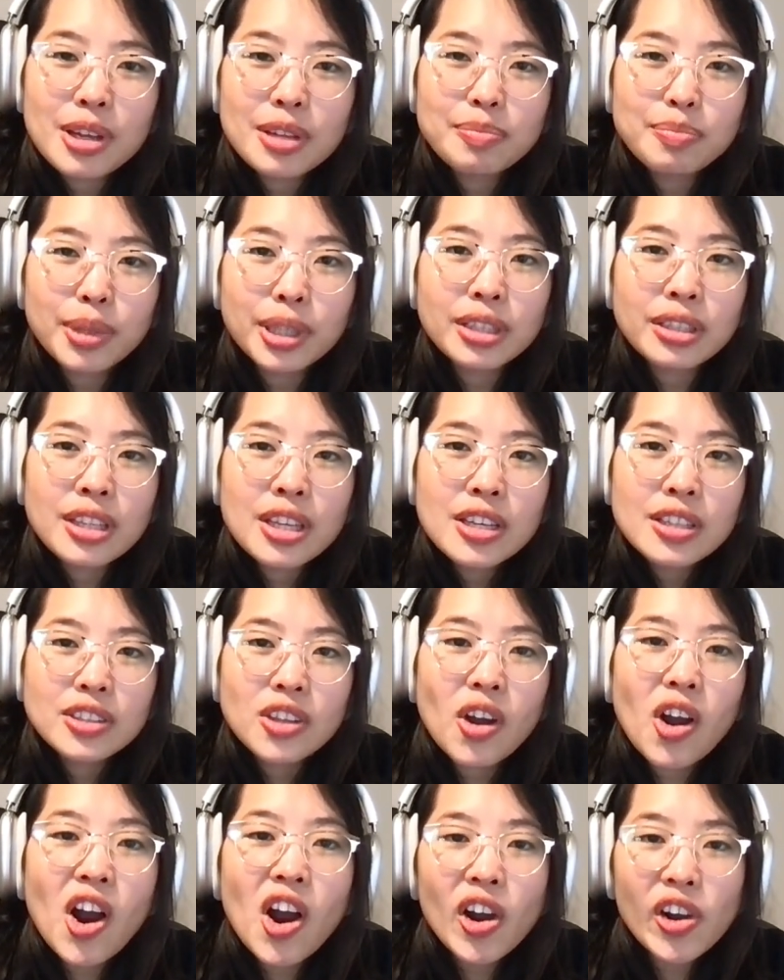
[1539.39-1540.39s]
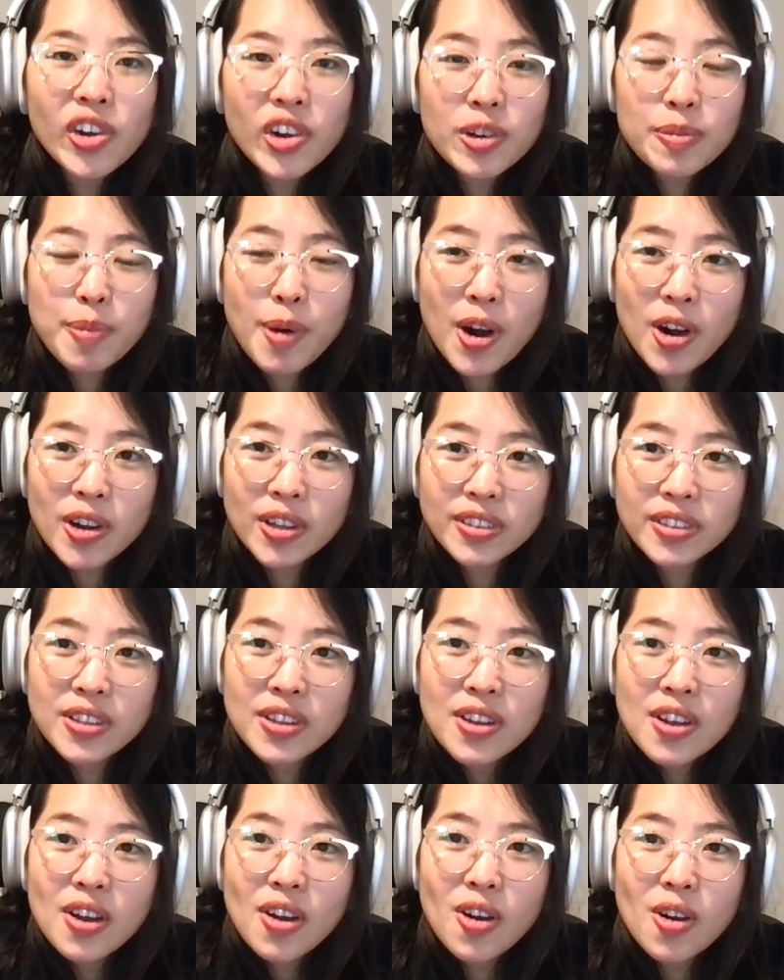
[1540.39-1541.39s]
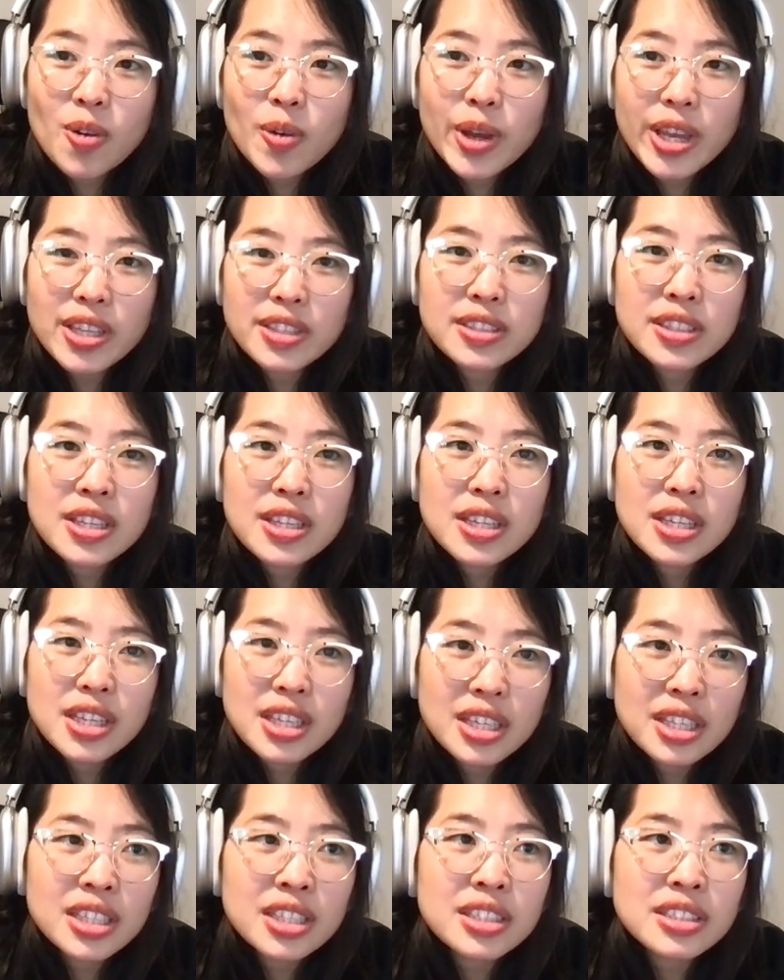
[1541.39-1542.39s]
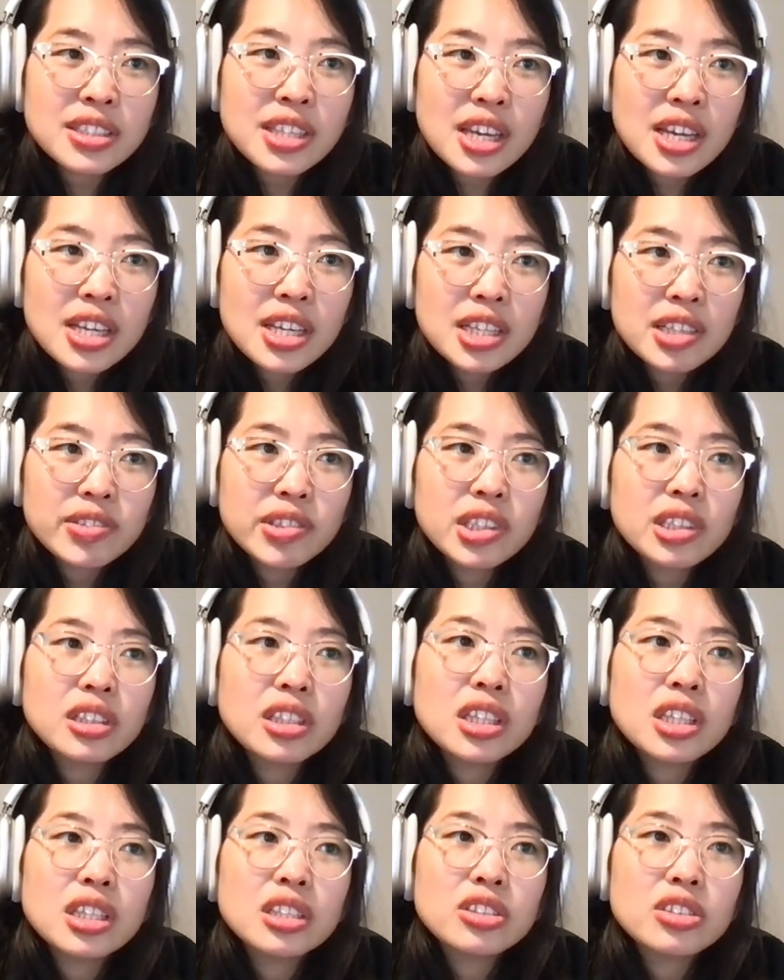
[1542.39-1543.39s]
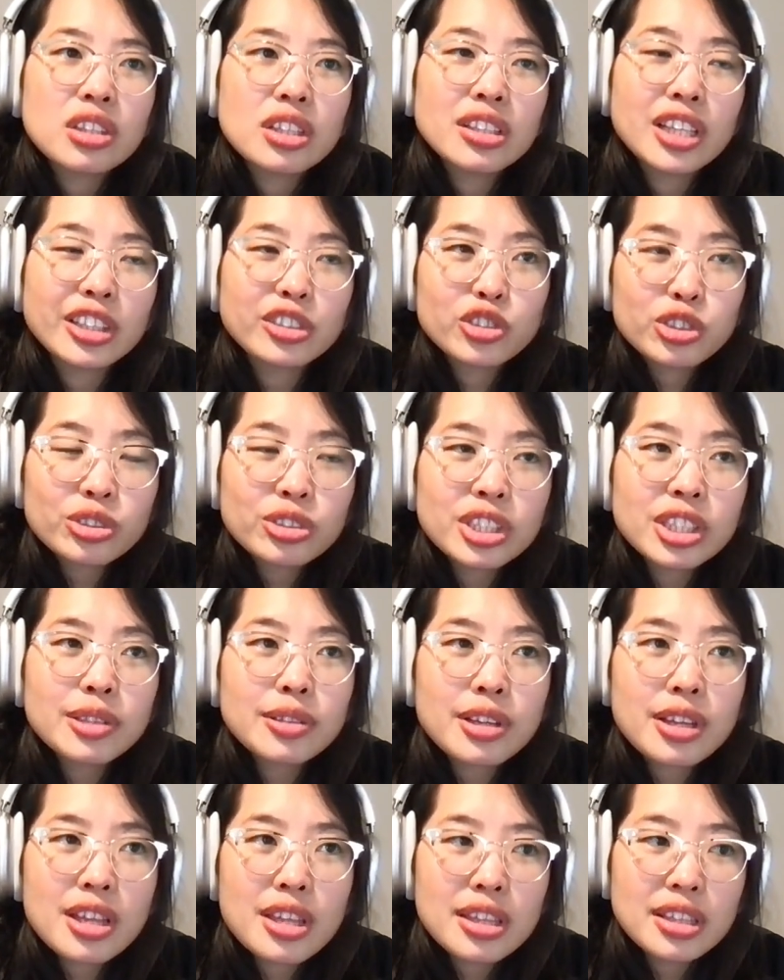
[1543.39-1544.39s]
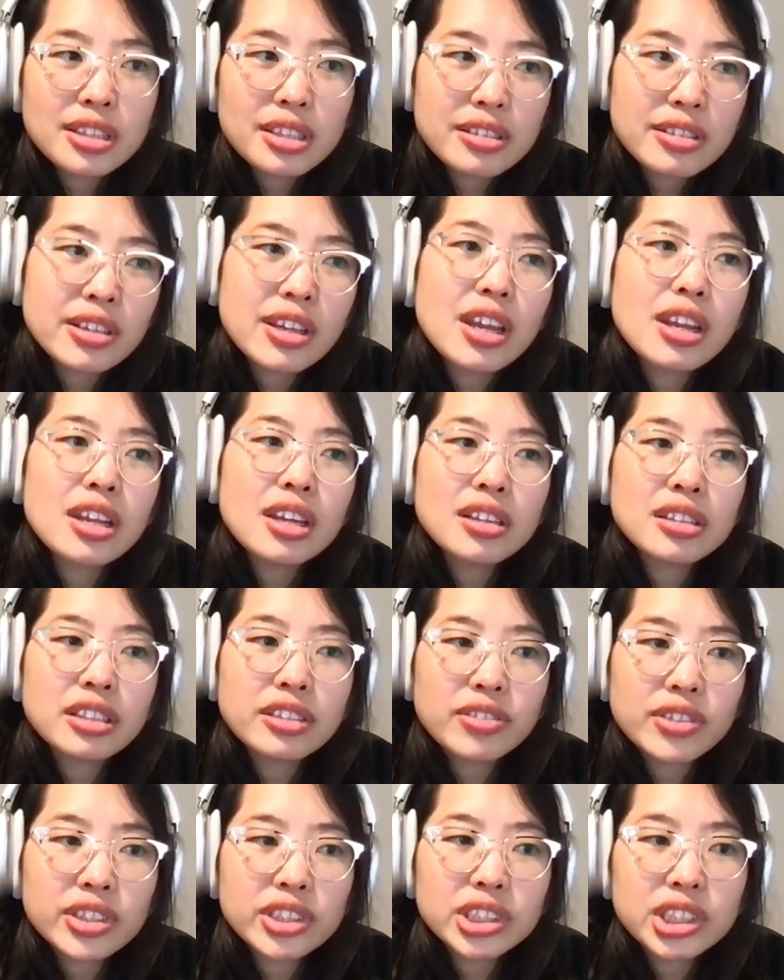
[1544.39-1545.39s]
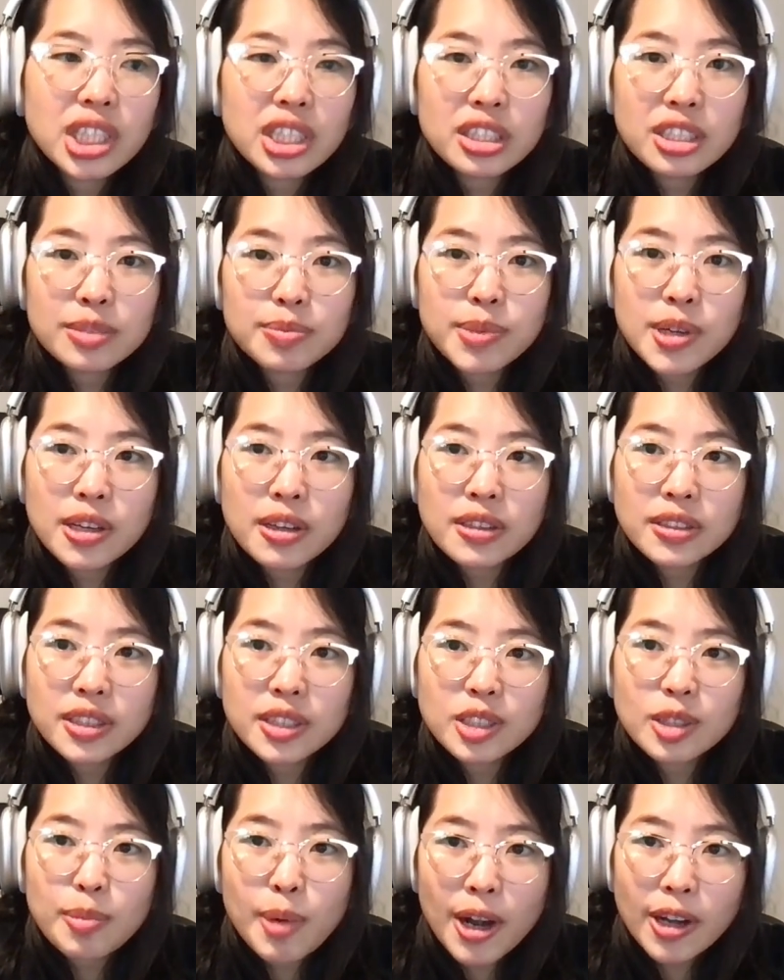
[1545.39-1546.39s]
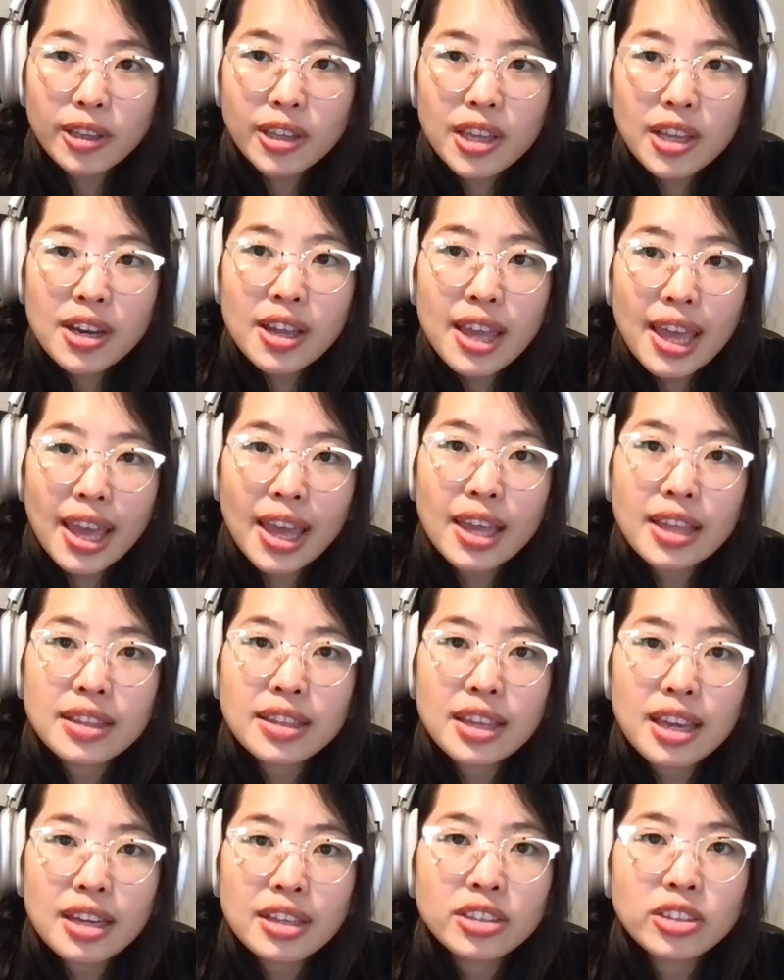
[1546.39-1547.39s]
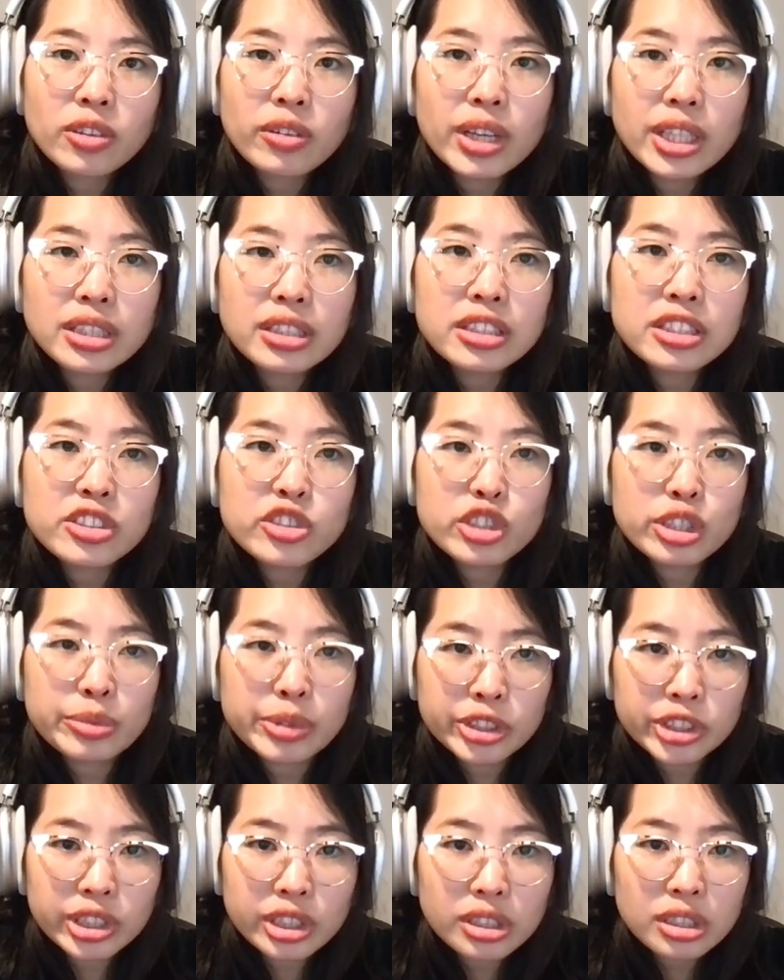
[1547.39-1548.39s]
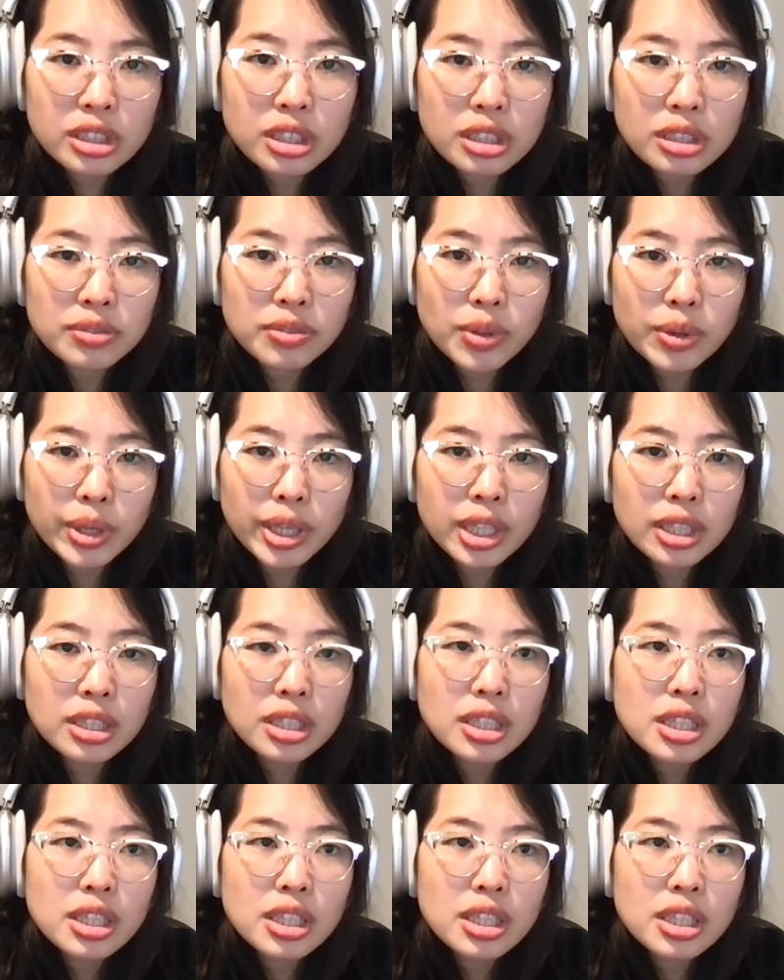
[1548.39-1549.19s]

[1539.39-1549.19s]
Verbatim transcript: but the harder part always is really like truly creating a differentiated product in the market and getting the right distribution for it.